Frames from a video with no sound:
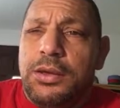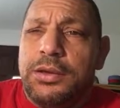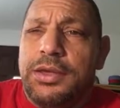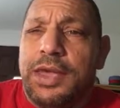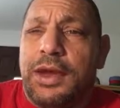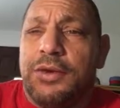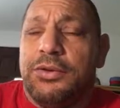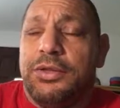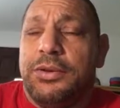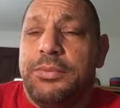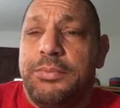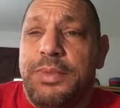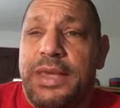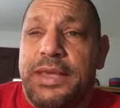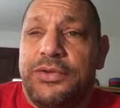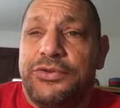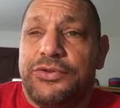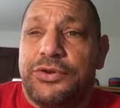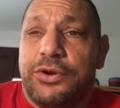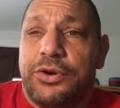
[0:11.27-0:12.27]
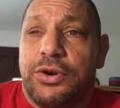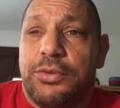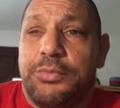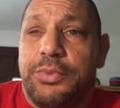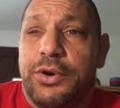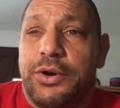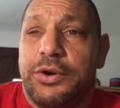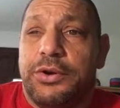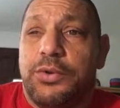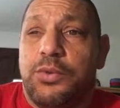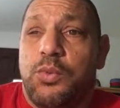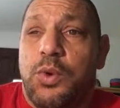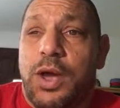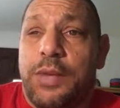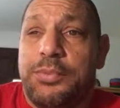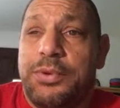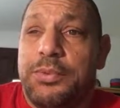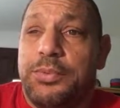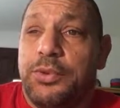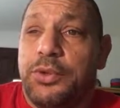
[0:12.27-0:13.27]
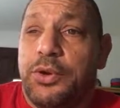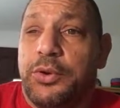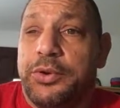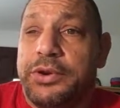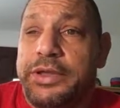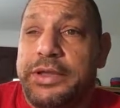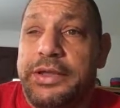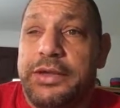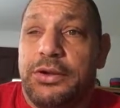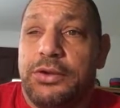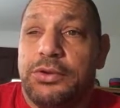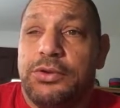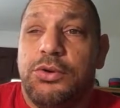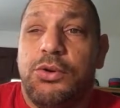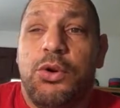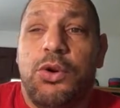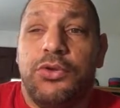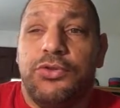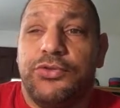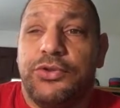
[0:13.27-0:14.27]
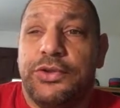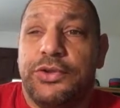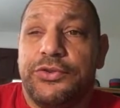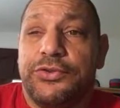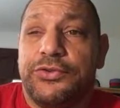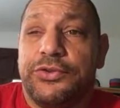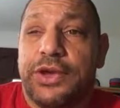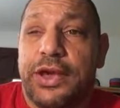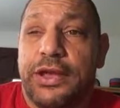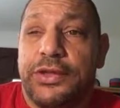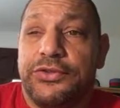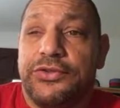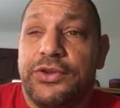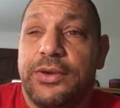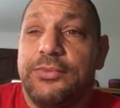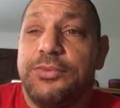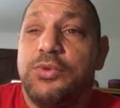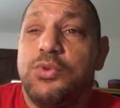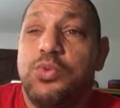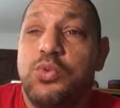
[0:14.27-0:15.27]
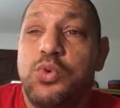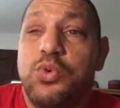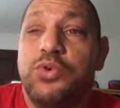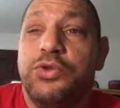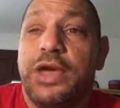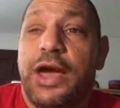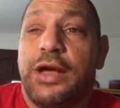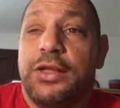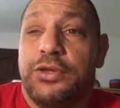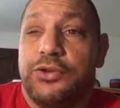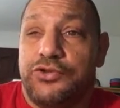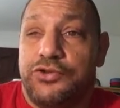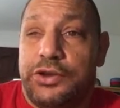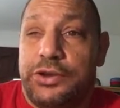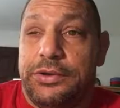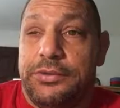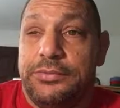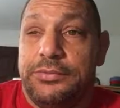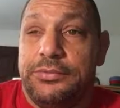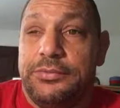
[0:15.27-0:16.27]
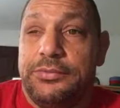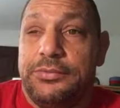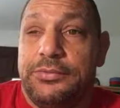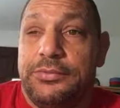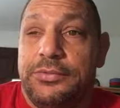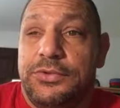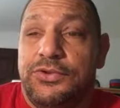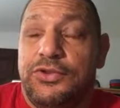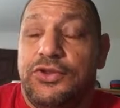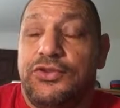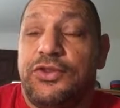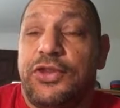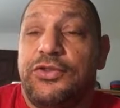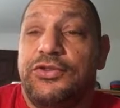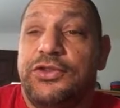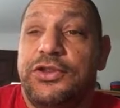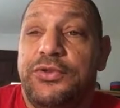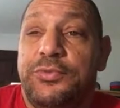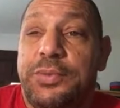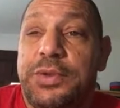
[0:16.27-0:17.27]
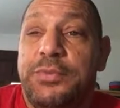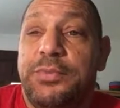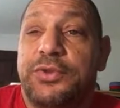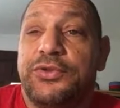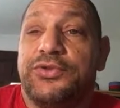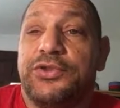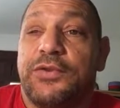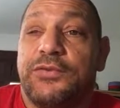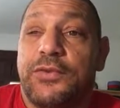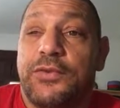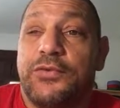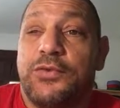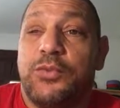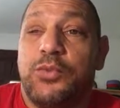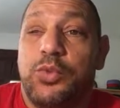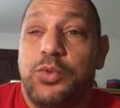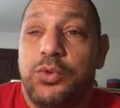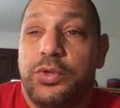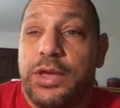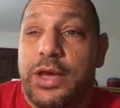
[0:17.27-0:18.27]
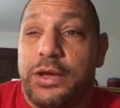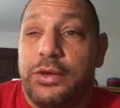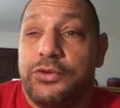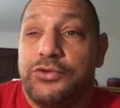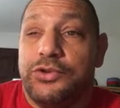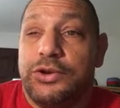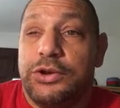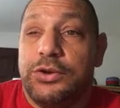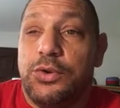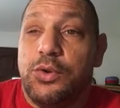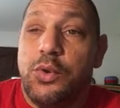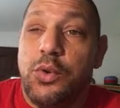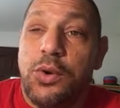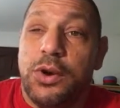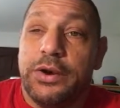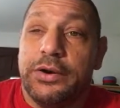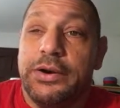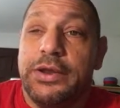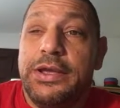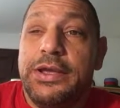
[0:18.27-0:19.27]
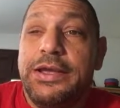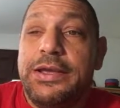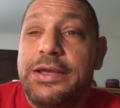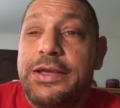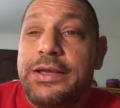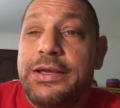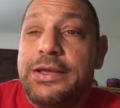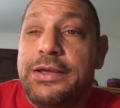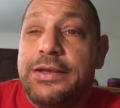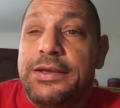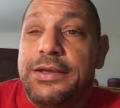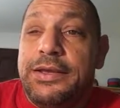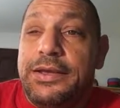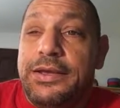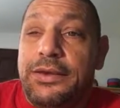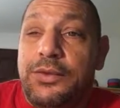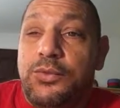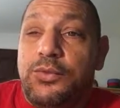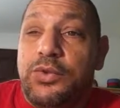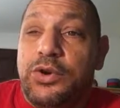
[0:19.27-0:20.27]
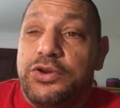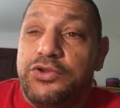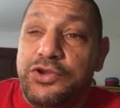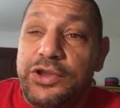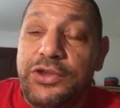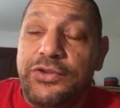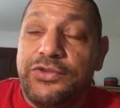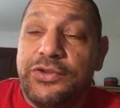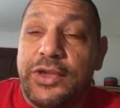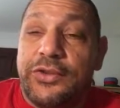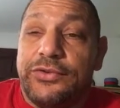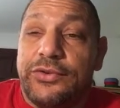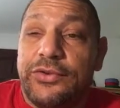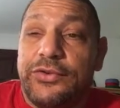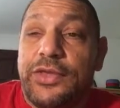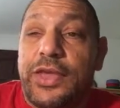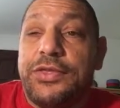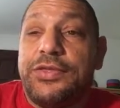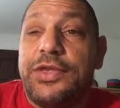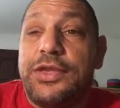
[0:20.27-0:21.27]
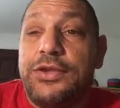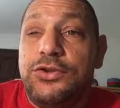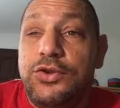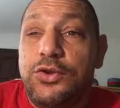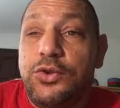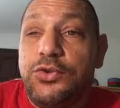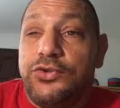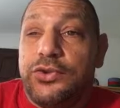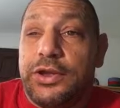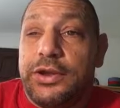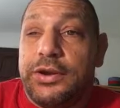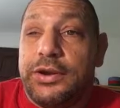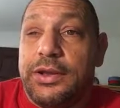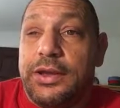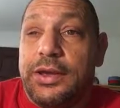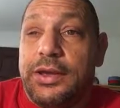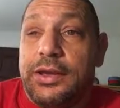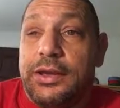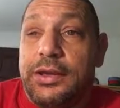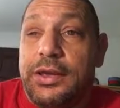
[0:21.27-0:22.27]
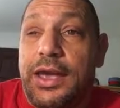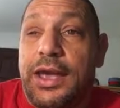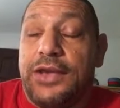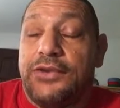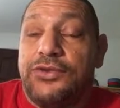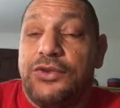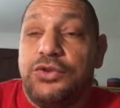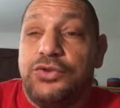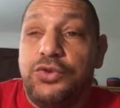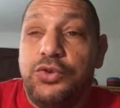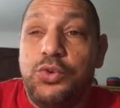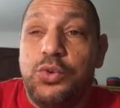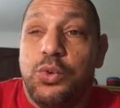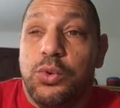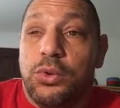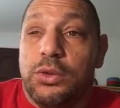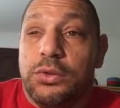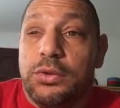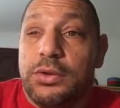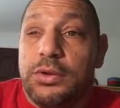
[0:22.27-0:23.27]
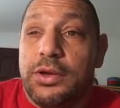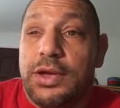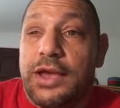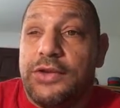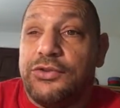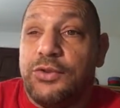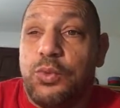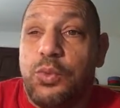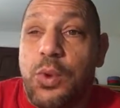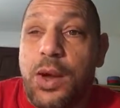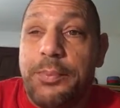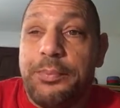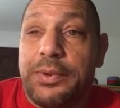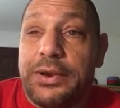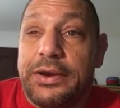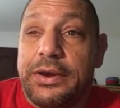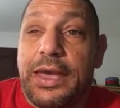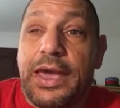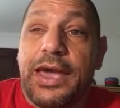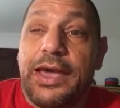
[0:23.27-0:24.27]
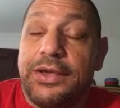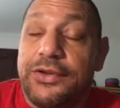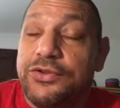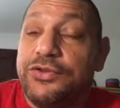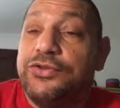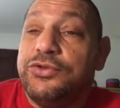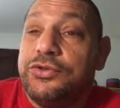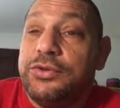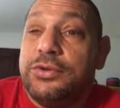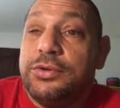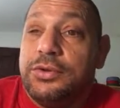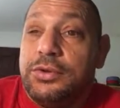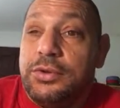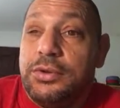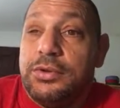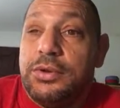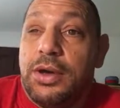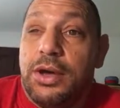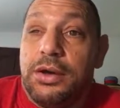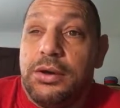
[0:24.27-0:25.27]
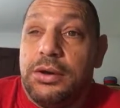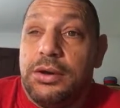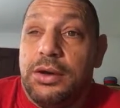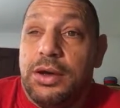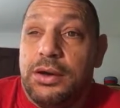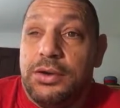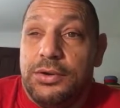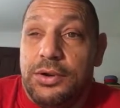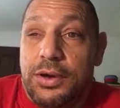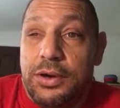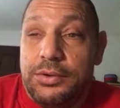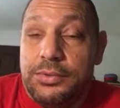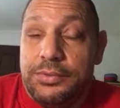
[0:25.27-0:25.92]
Carolyn Mace, in her book Why People Don't Heal, calls this concept woundology. She says these people suffer from woundology. Or what she says is that they use it as a tool, as a weapon, as a